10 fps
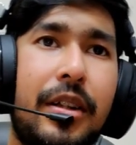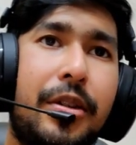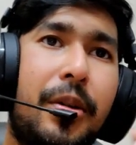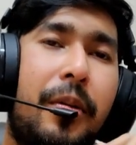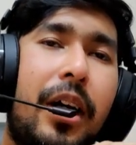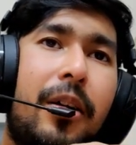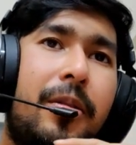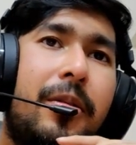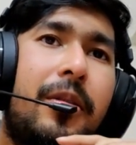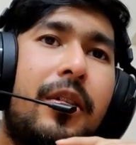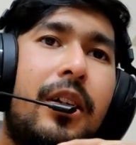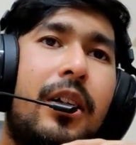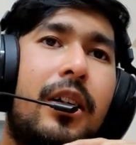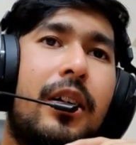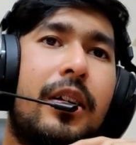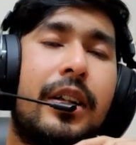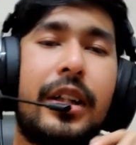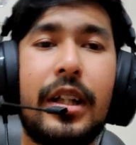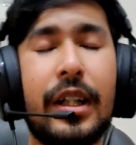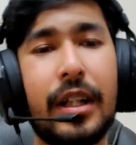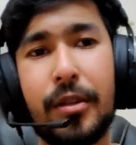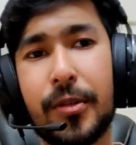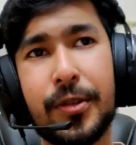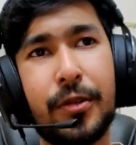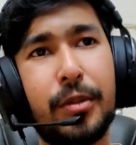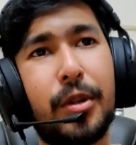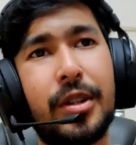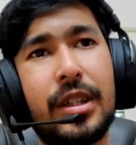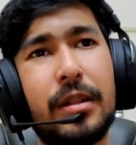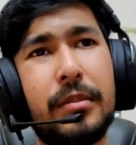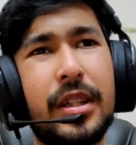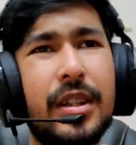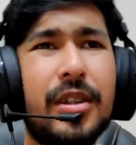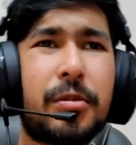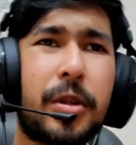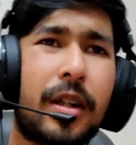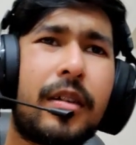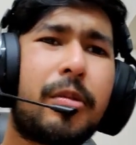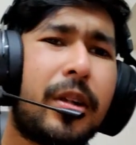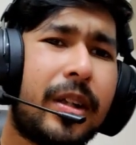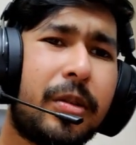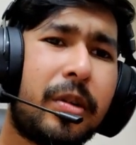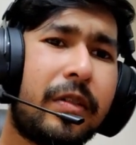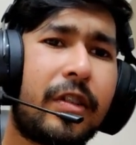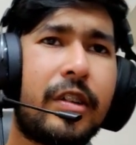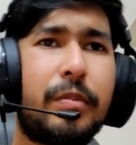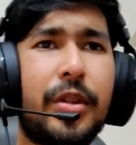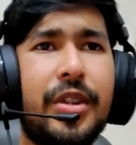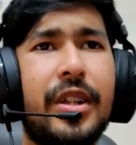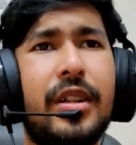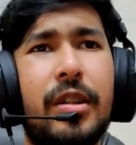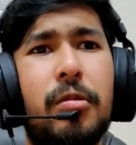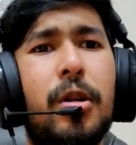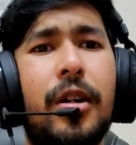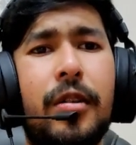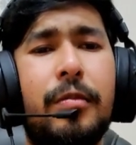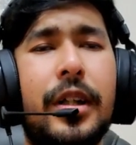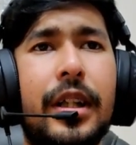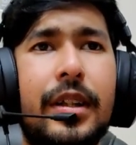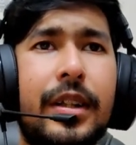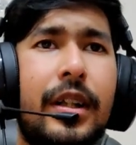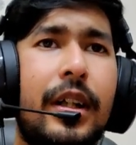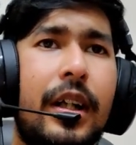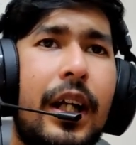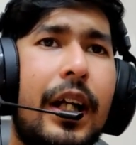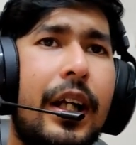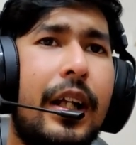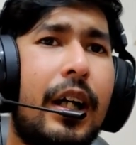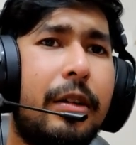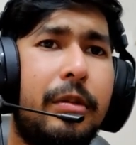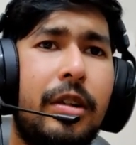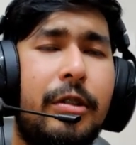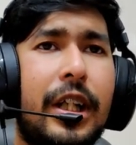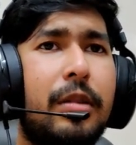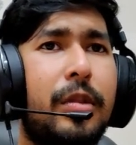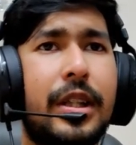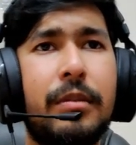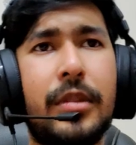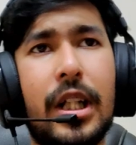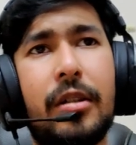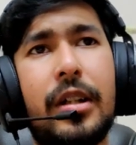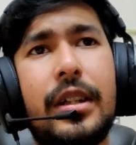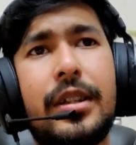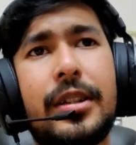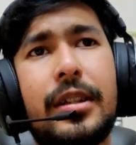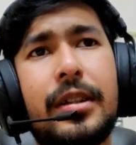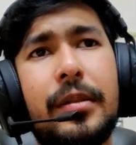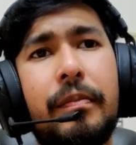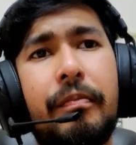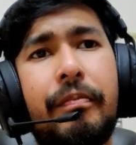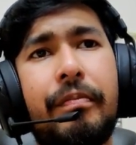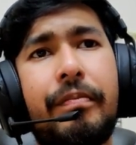So now he again goes for a Body Slam. It does what, 20-25%, quarter of my health, and I will Dragon Breath him down at this health.